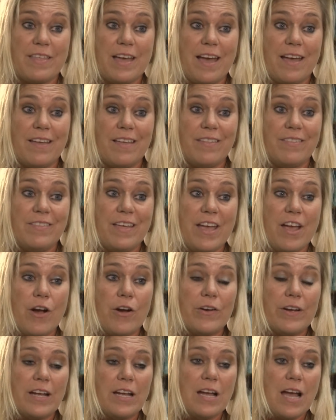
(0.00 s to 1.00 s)
that. They
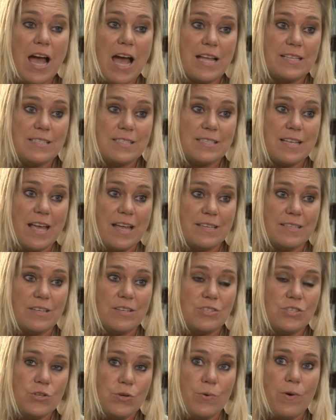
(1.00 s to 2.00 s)
are a
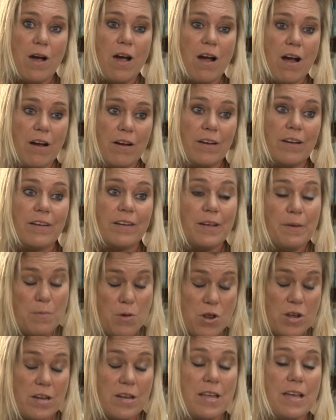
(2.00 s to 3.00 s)
godsend to our
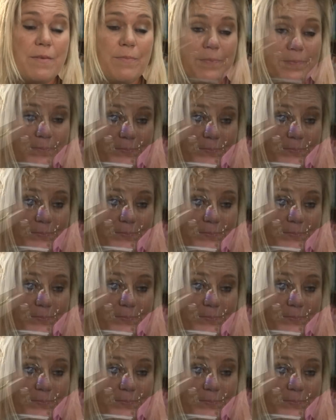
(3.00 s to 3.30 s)
community.